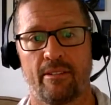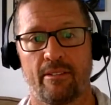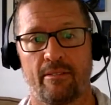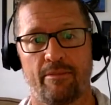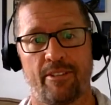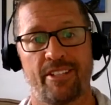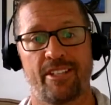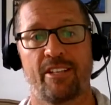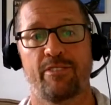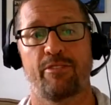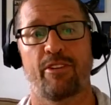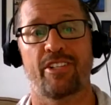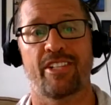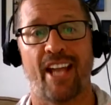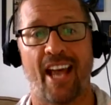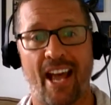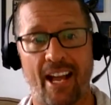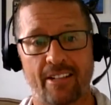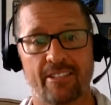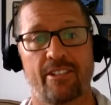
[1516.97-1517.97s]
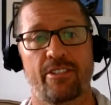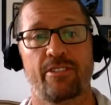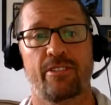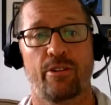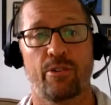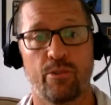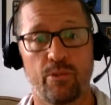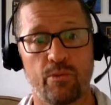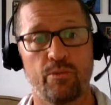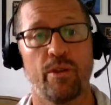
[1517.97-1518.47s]
This gives us access to
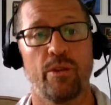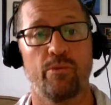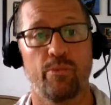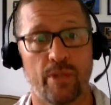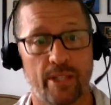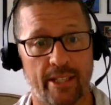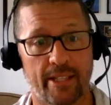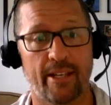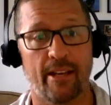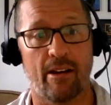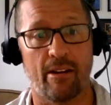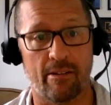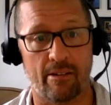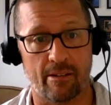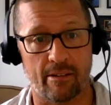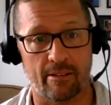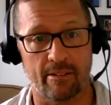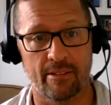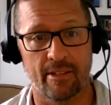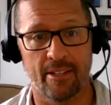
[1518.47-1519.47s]
who we really are,